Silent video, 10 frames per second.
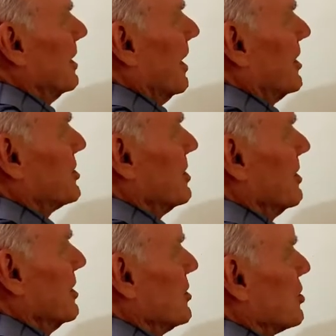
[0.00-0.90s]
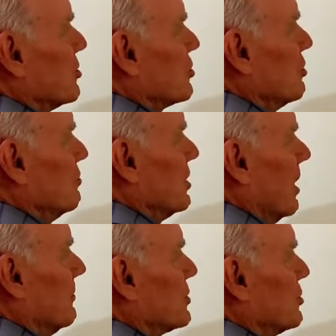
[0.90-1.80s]
I see this is 2
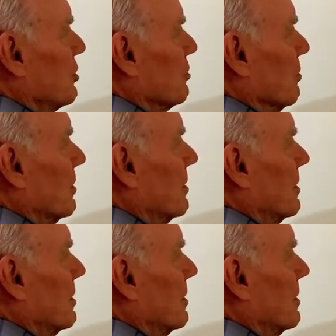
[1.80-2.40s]
times 2.